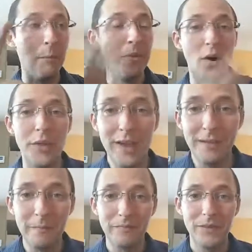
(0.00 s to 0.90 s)

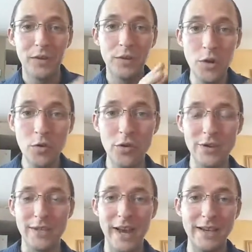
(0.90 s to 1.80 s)
building
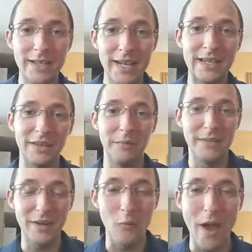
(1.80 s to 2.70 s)
tools and systems and